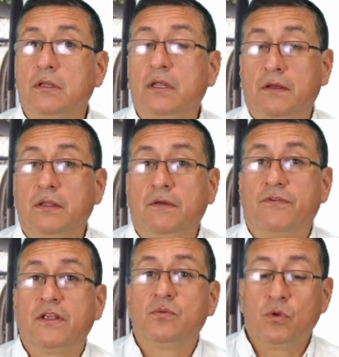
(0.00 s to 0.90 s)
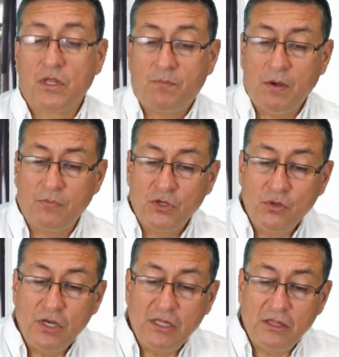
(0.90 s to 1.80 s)
the the fresh water pump
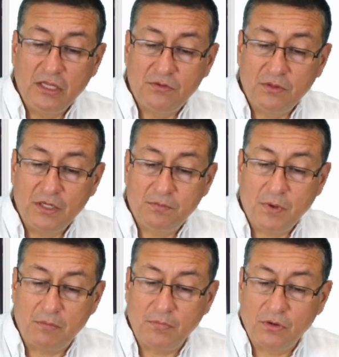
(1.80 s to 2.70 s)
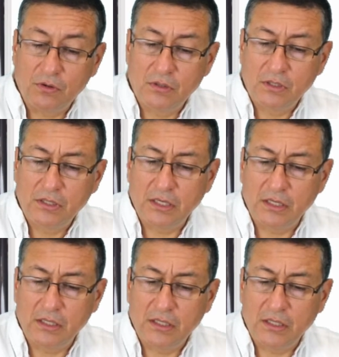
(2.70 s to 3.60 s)
you need this this pump no
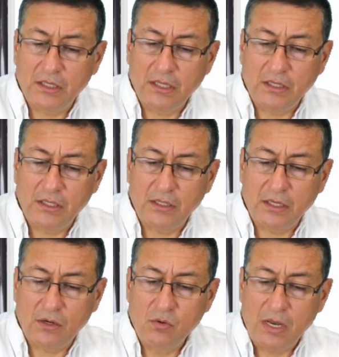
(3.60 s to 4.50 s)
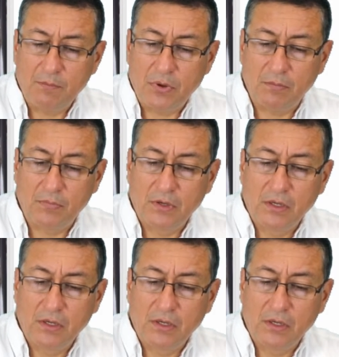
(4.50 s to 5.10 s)
the the, the, the coolant pump